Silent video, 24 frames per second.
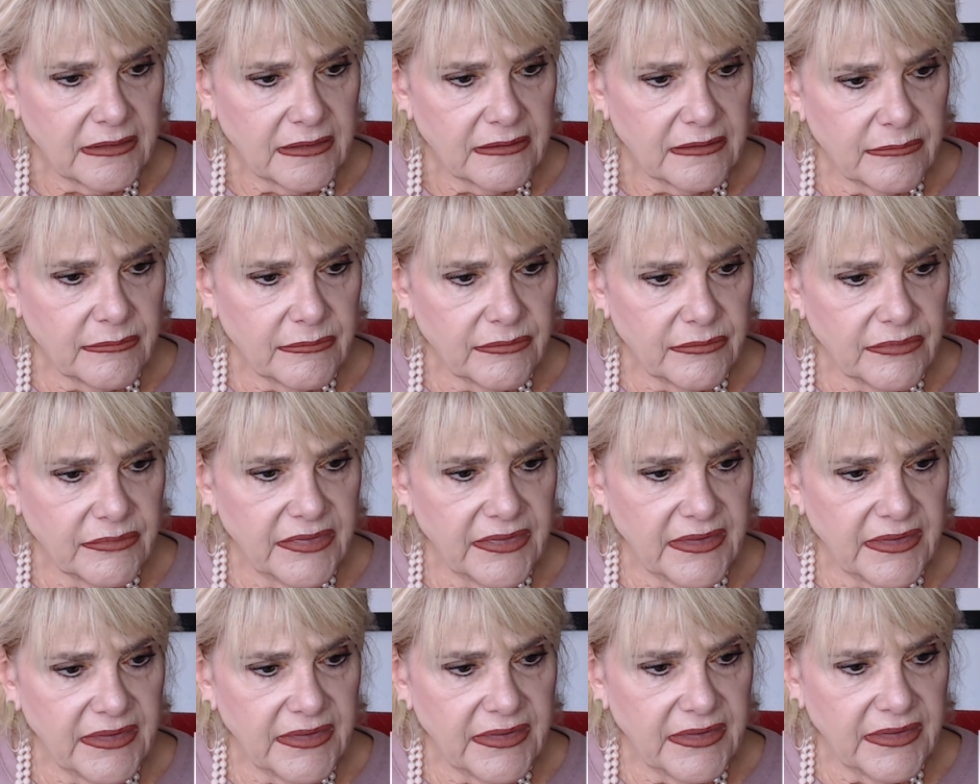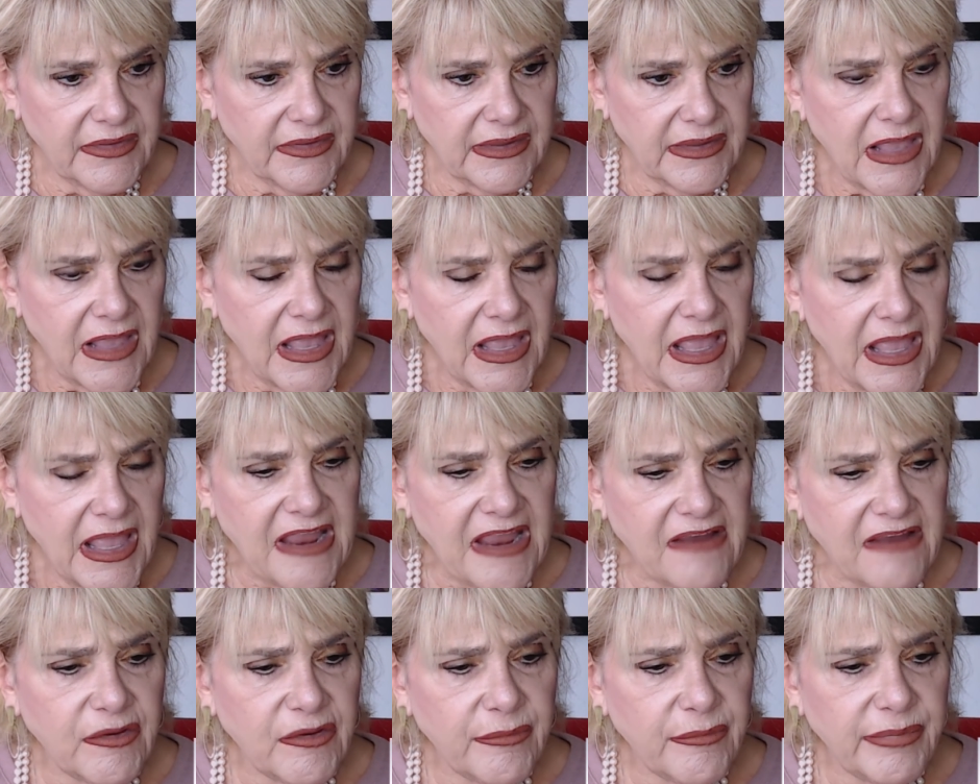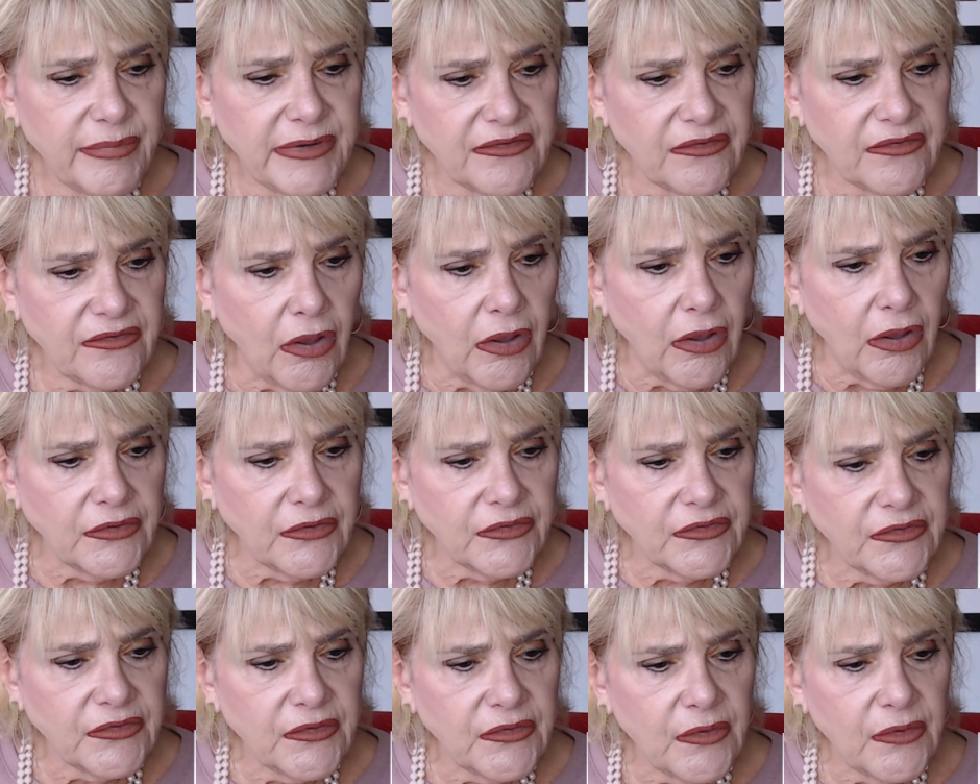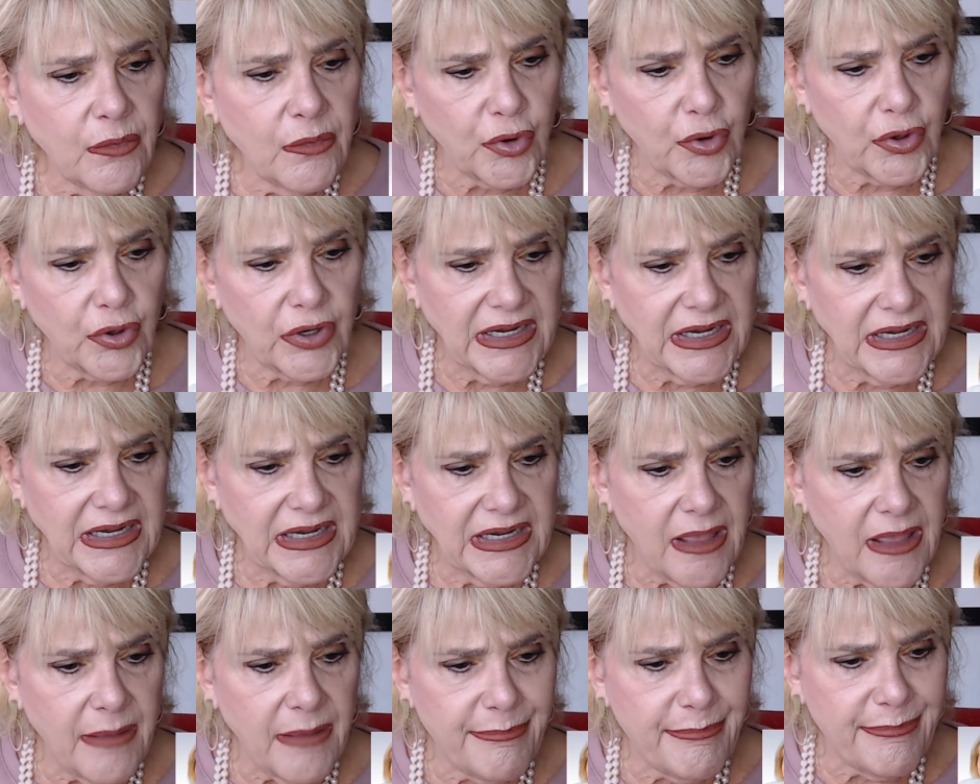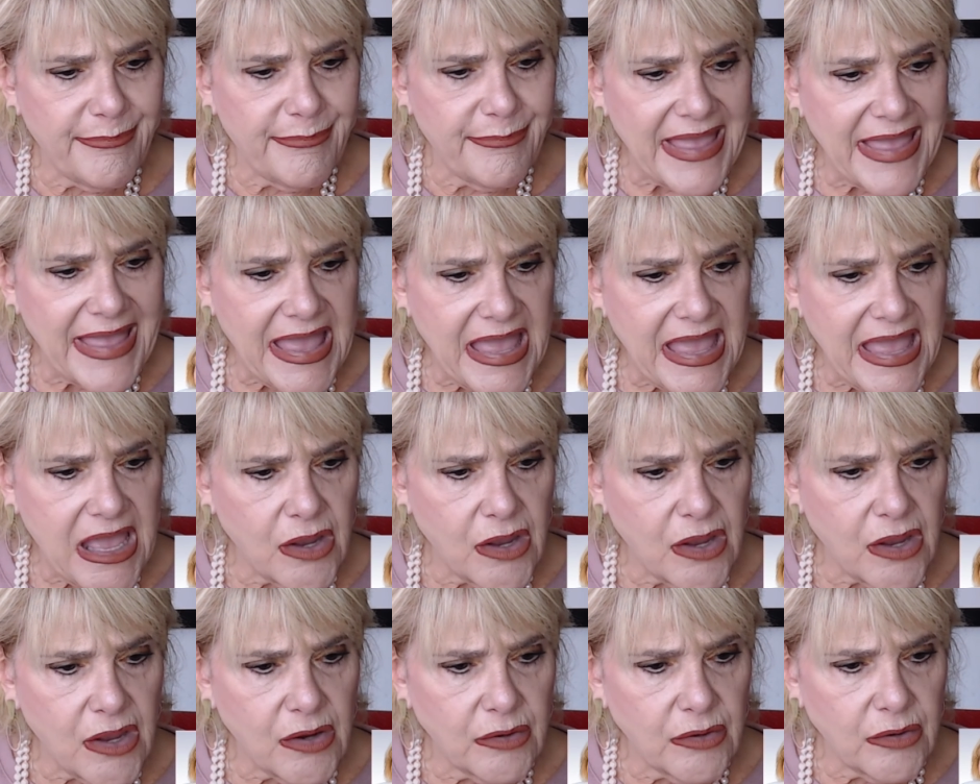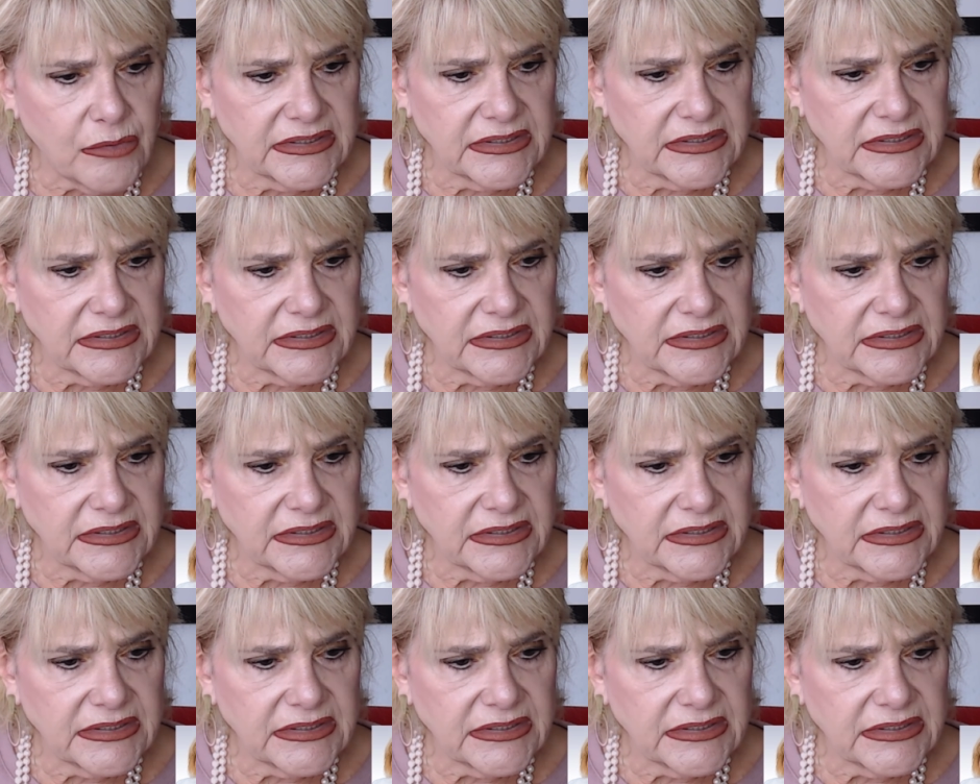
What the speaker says: Some things. Everybody's also worried about